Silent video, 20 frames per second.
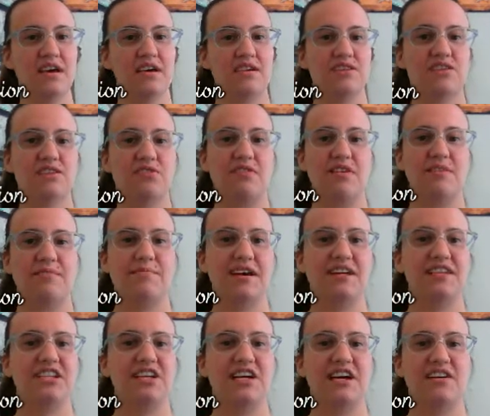So on
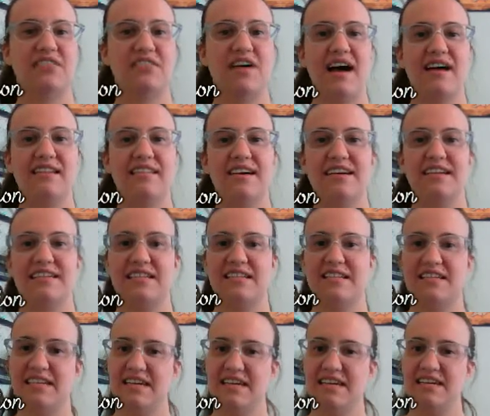my channel, I like to
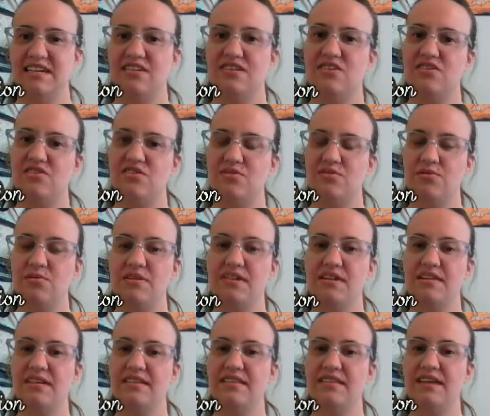dig into
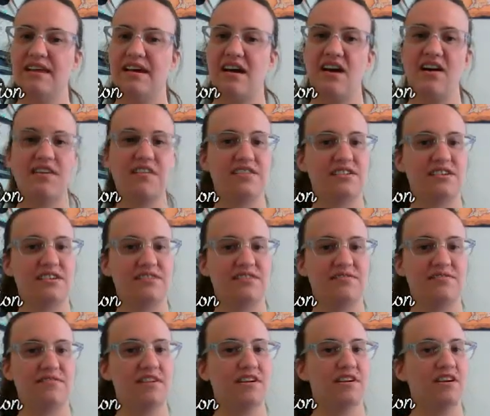the heart
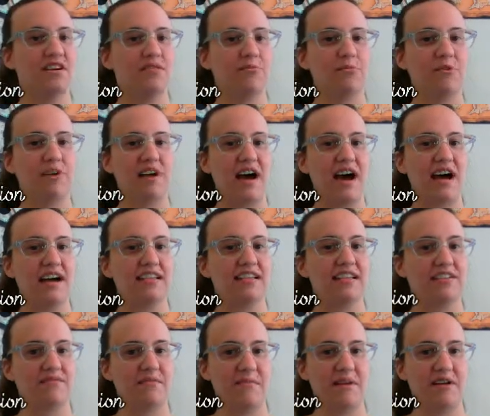of what I
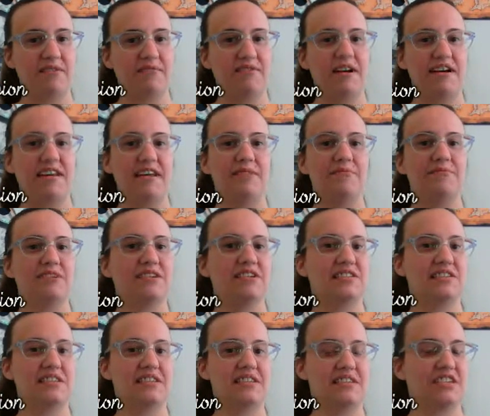love about writing, which
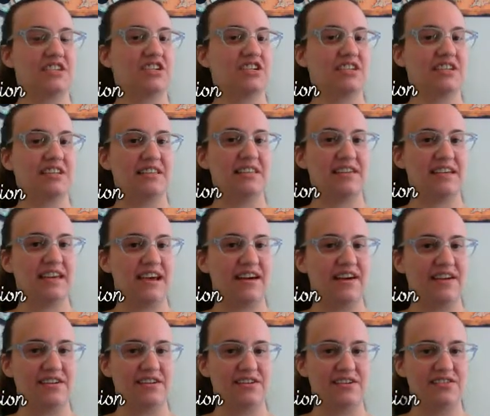is essentially the
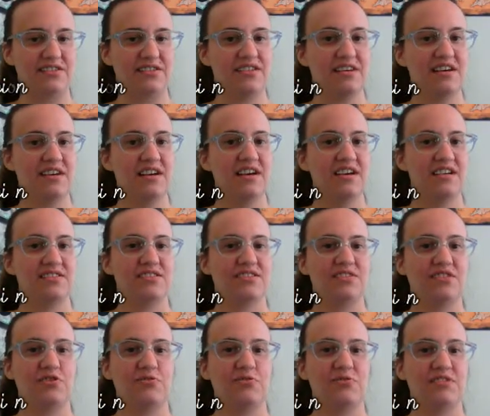characters. So
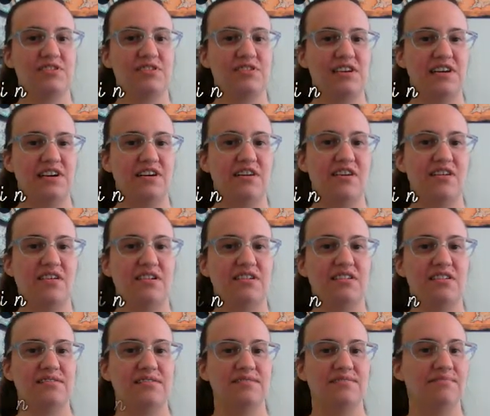you will see
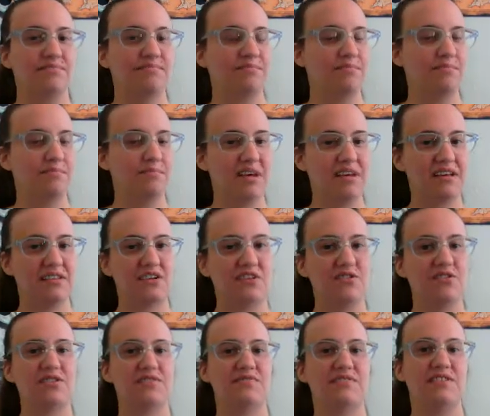a big
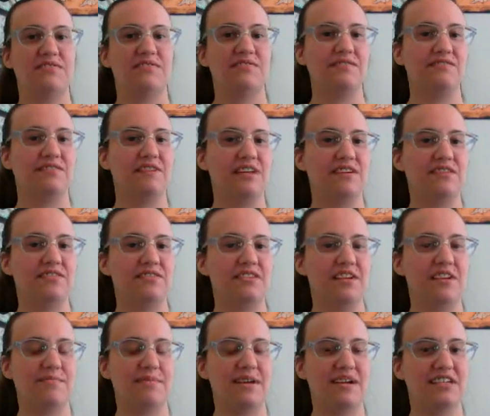load of different videos
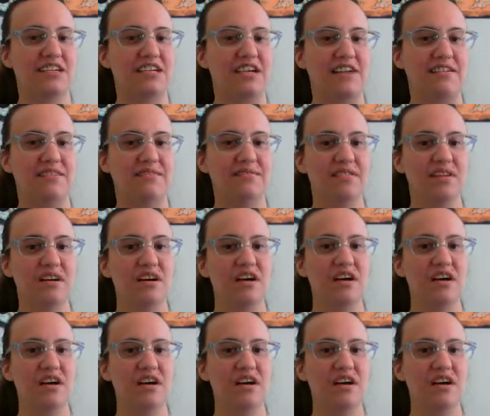on my channel.